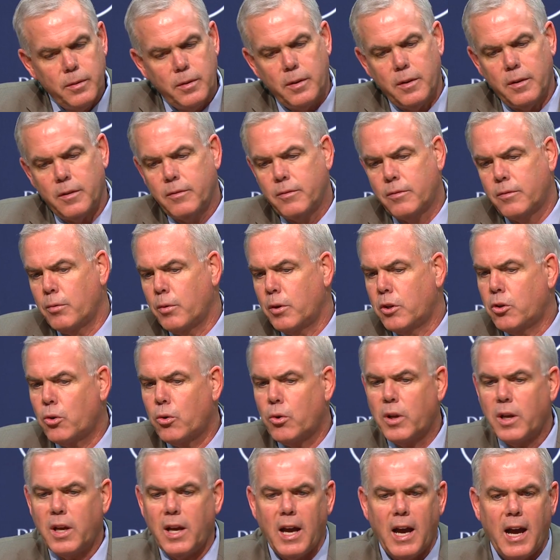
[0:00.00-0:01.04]
of
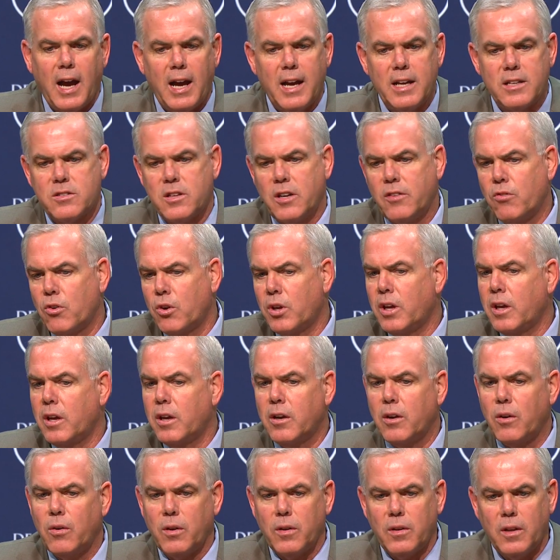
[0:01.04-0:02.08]
returning guys every
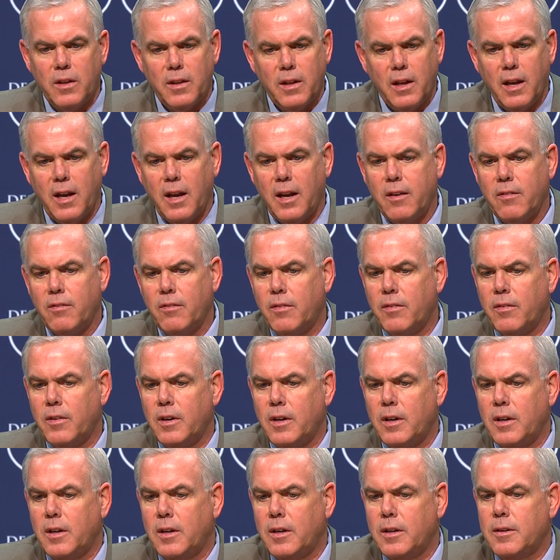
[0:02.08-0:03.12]
year, and then they have
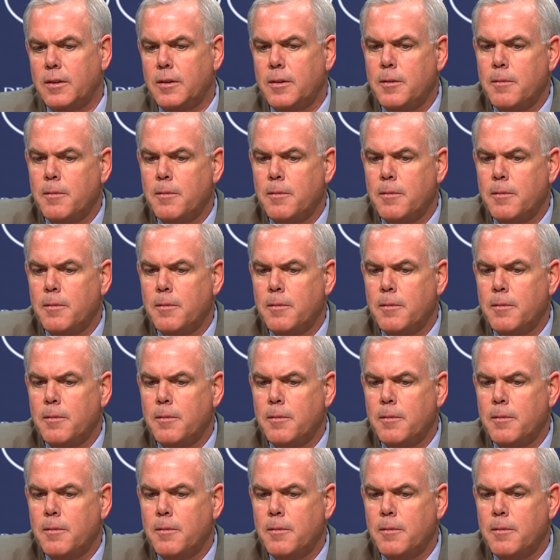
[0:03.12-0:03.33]
uh,